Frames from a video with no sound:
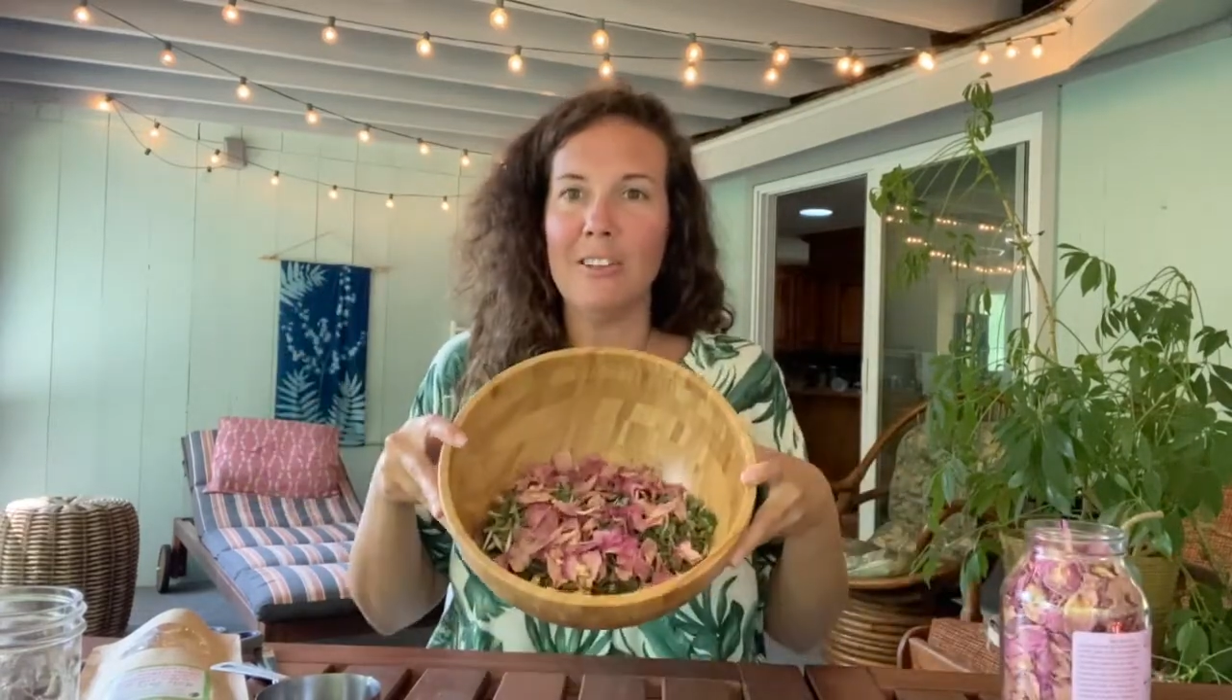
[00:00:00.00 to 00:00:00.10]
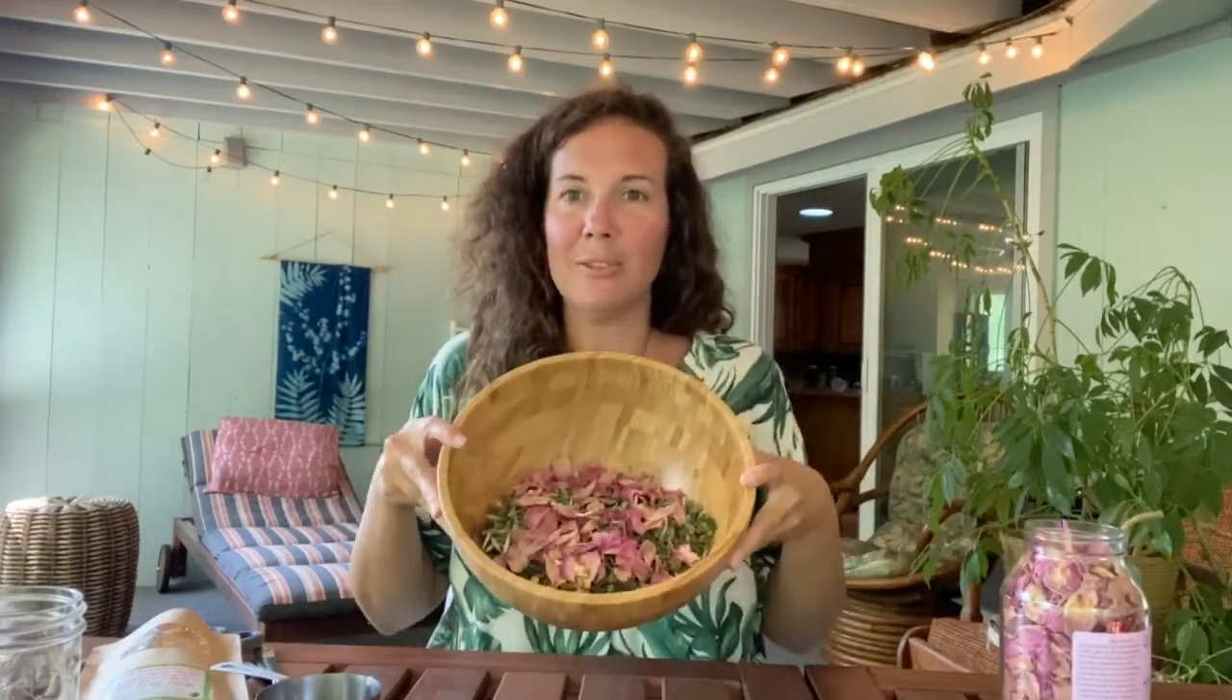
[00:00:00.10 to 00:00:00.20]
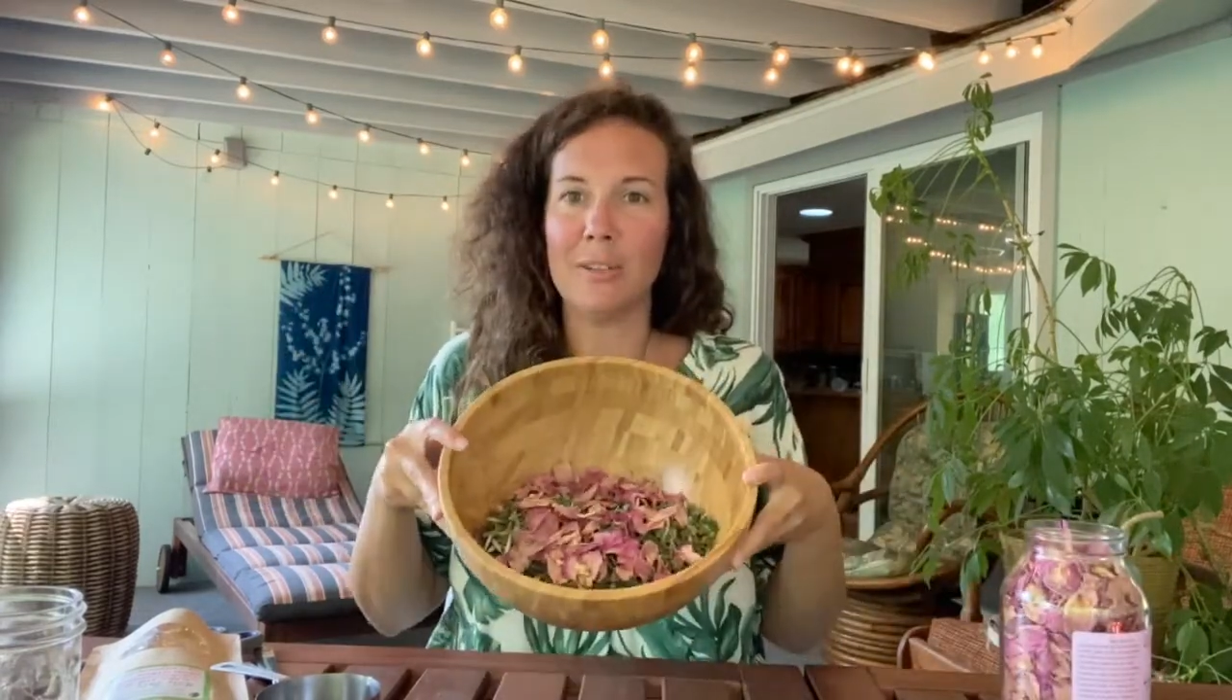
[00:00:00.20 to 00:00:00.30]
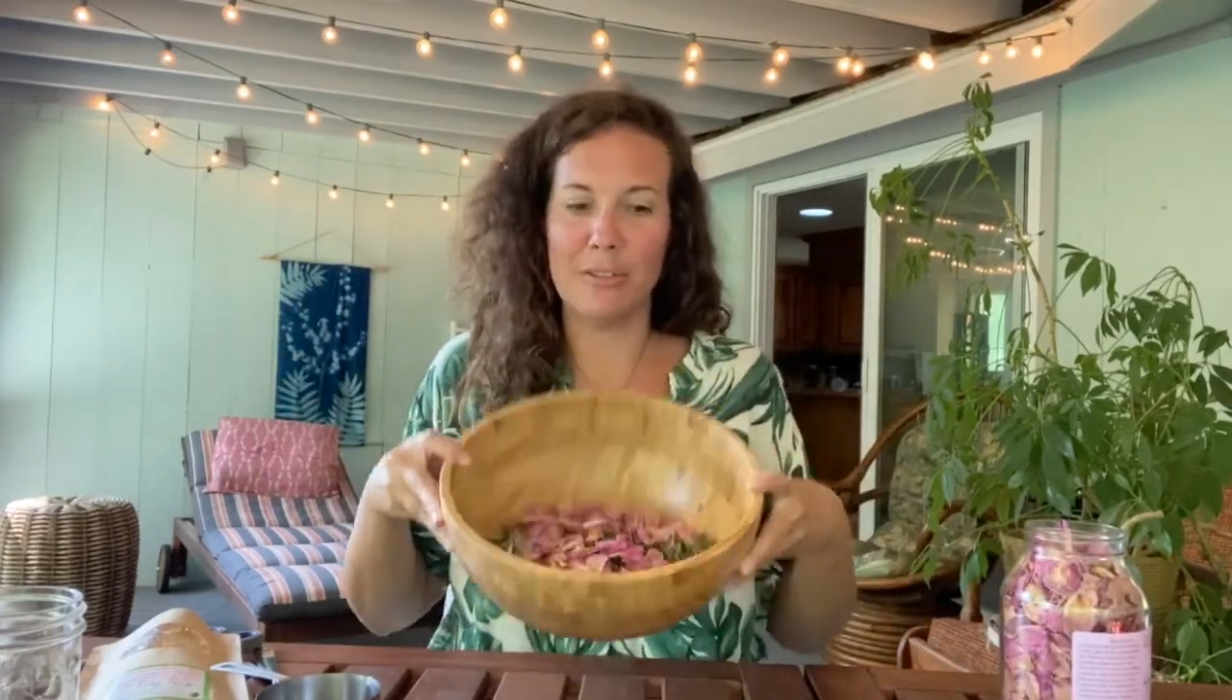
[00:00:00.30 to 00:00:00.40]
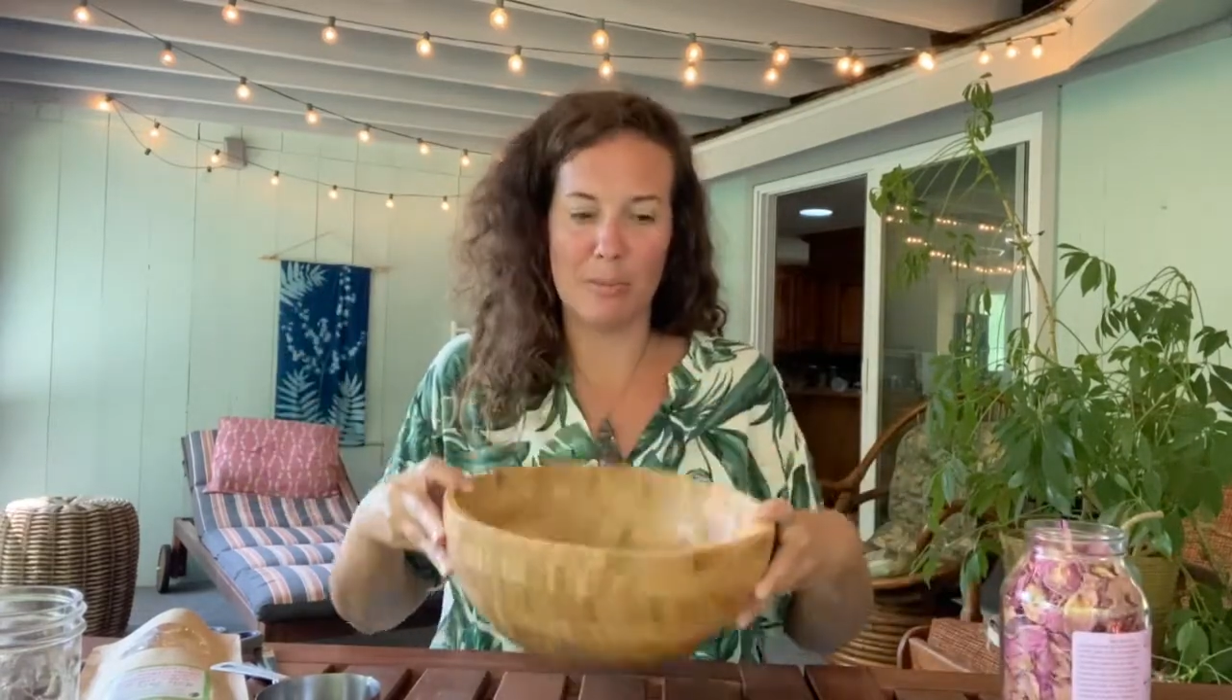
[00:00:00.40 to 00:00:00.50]

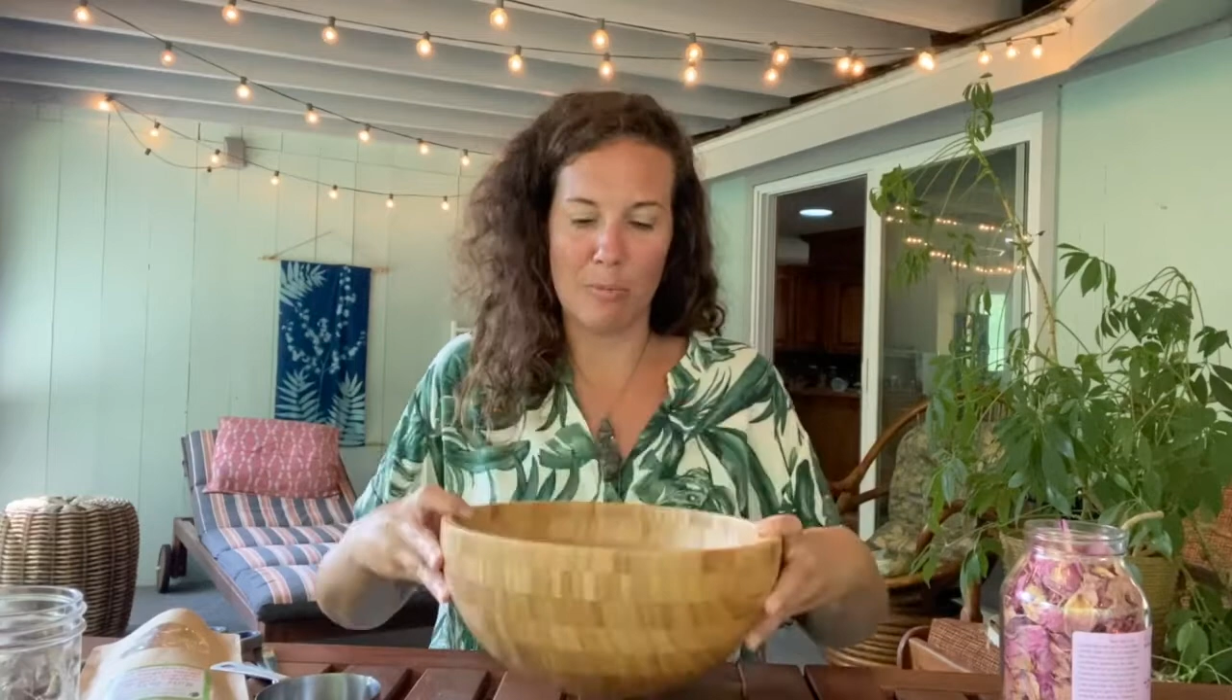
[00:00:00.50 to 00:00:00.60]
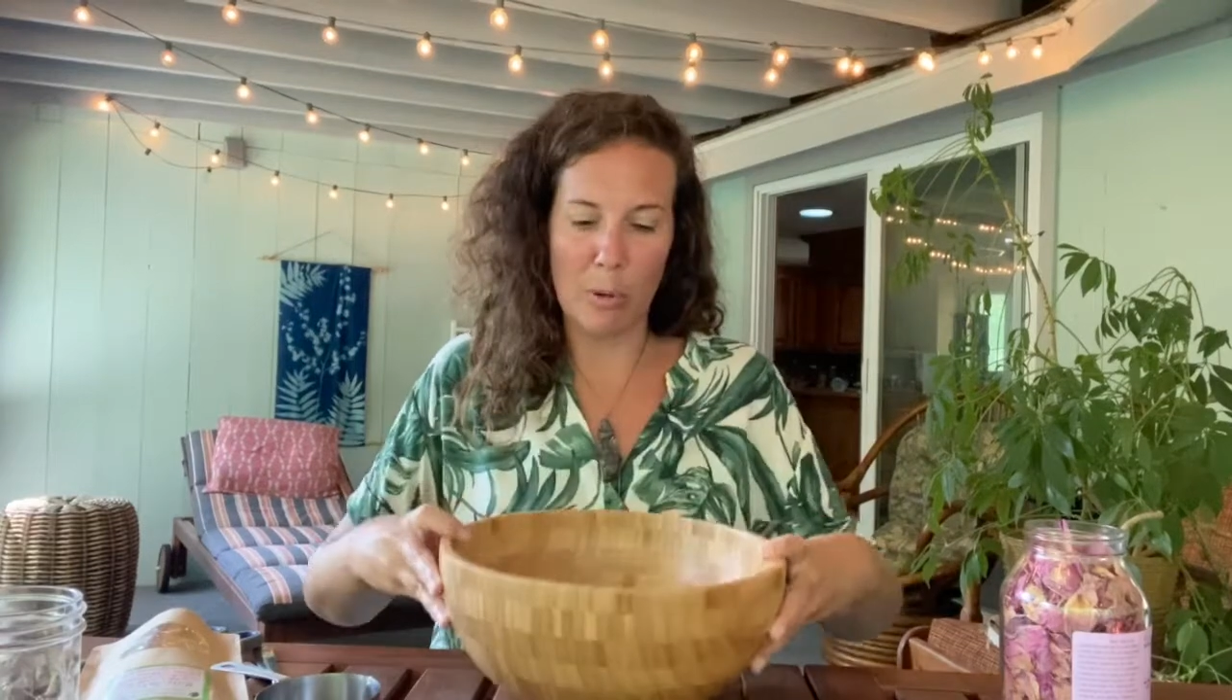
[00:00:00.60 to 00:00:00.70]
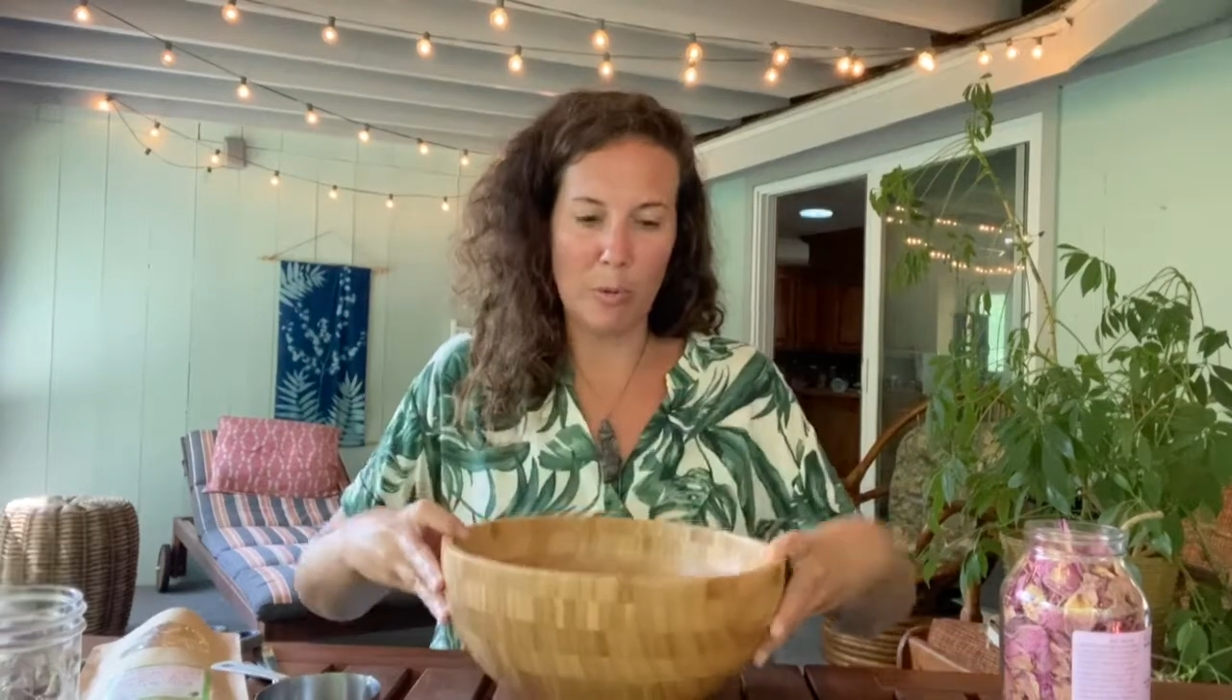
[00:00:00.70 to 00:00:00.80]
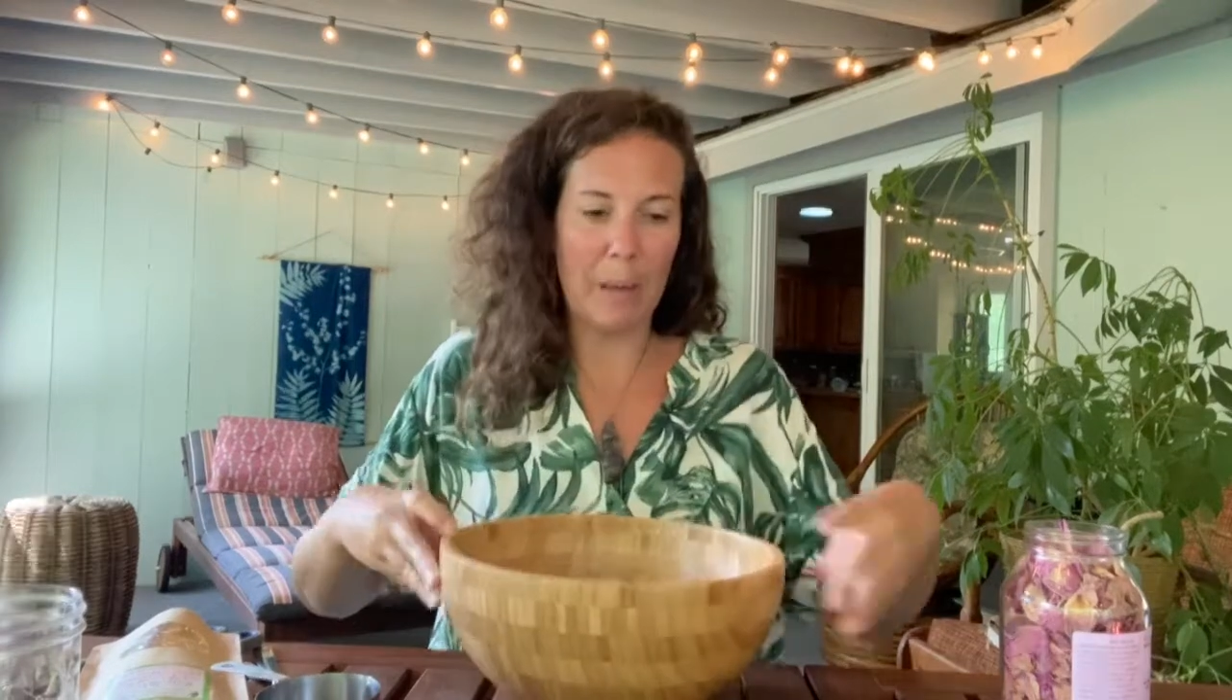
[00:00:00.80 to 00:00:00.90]
So there's some rose